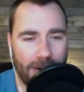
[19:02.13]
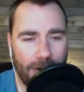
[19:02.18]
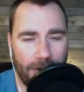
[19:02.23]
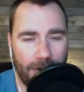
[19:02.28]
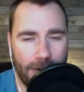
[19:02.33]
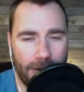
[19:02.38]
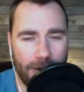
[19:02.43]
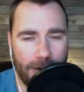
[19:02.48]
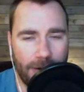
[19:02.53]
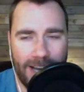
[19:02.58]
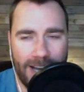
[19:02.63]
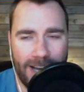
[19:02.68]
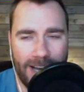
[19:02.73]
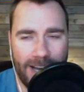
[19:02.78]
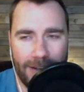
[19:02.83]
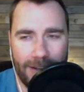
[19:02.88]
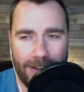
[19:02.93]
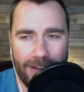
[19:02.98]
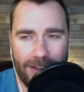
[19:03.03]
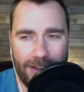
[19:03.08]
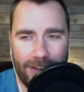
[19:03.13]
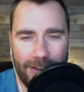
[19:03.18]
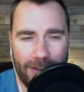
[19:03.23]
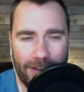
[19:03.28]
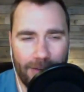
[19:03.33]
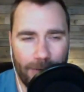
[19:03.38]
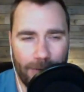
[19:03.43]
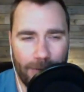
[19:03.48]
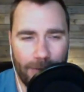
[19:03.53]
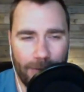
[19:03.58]
And so
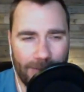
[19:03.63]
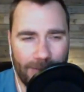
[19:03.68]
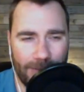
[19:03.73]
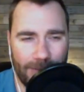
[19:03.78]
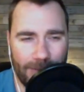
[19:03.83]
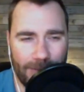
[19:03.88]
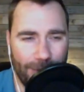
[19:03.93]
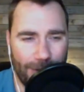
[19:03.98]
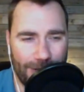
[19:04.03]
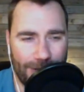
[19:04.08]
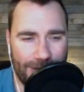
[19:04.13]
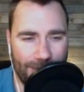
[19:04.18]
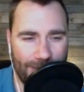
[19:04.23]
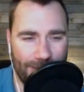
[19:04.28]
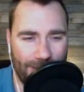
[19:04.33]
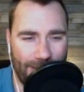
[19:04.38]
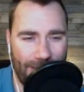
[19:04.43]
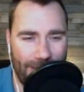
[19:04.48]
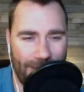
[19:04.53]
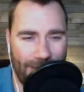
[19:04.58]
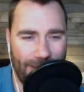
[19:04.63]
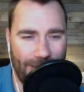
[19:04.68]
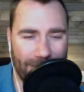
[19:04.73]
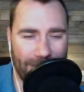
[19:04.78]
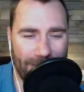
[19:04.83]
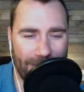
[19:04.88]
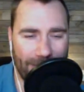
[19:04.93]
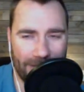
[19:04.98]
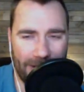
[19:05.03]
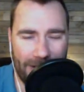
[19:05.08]
get some of that footage up there of
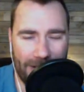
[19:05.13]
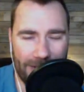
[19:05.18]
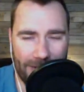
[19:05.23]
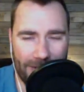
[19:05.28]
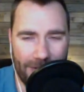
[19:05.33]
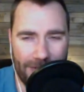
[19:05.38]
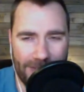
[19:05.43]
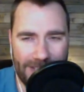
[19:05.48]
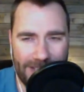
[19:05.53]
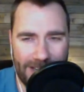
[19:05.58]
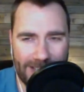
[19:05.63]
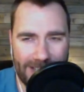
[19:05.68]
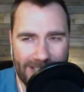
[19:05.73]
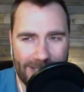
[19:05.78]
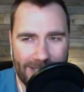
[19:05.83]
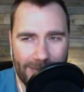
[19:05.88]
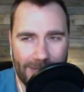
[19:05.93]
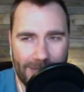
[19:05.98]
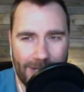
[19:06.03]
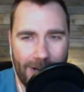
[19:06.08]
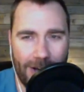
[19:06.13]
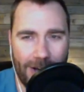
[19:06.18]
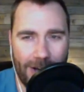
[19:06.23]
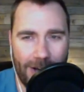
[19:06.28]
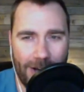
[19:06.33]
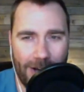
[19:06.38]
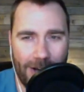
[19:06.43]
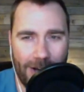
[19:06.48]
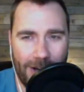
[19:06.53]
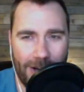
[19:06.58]
that. But out there in Texas with the
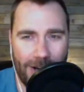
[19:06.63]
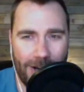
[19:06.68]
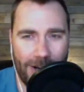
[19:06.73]
hogs,